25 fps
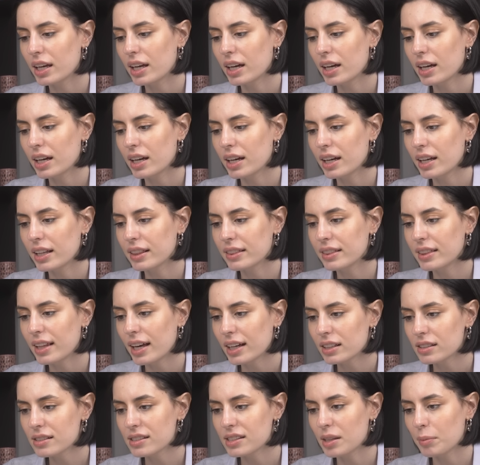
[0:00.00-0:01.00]
and
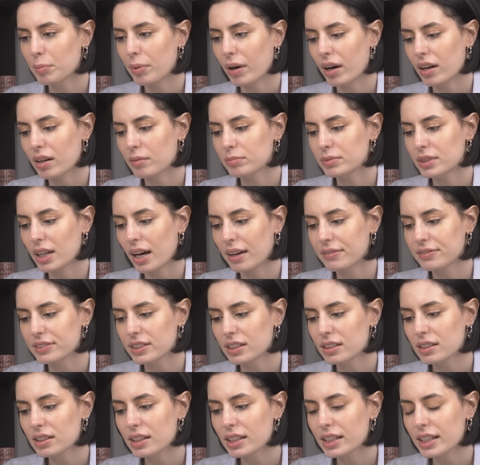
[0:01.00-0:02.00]
that's the bottom
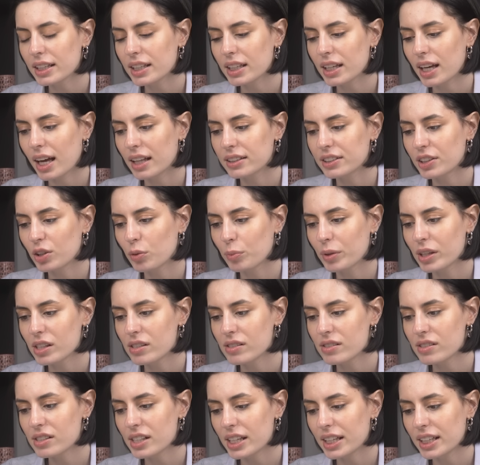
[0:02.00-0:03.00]
definitely, and you may
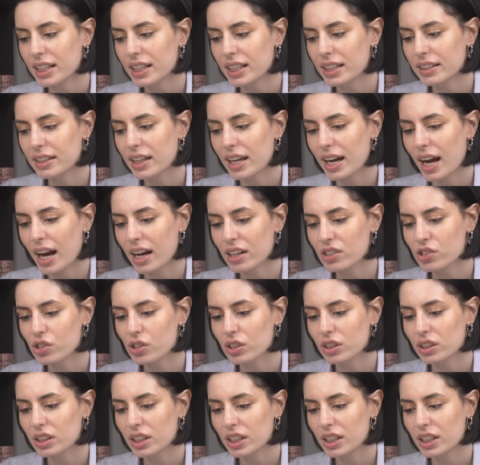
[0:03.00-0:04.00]
see that
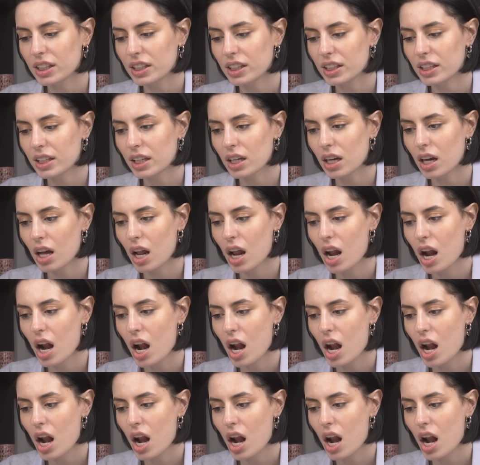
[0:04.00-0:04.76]
actually,